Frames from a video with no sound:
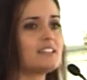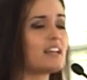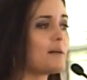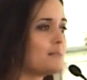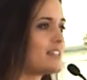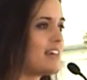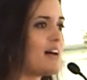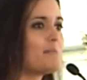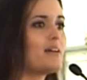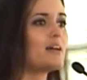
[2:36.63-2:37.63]
It's up to
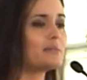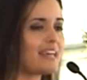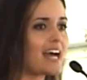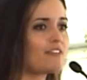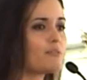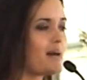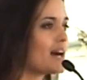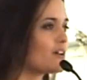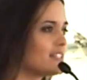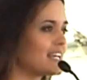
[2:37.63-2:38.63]
them, but they have the
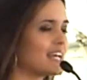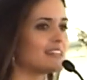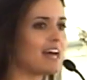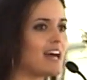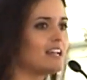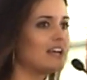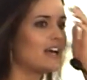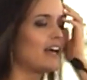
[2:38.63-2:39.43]
power to get that.